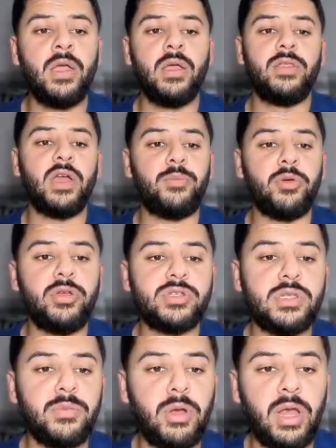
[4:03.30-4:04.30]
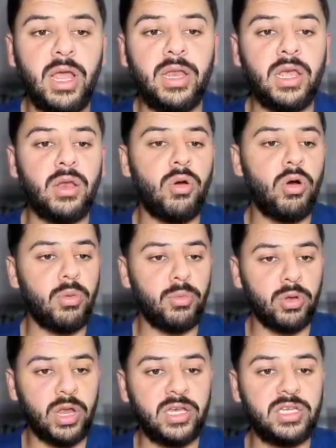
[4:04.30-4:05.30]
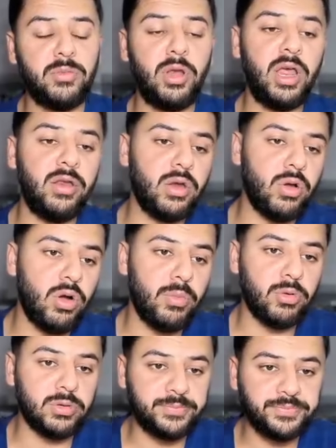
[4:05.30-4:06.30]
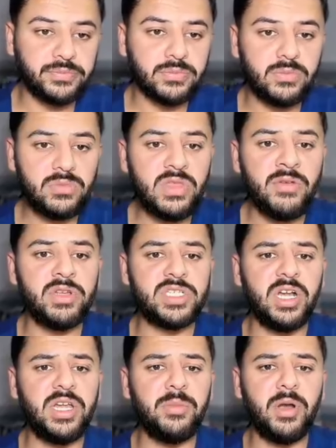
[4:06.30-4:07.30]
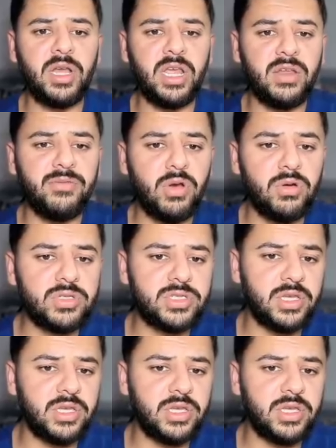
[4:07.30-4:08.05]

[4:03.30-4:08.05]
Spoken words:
the Mullerian hormone, anti-Mullerian hormone, which ultimately involutes the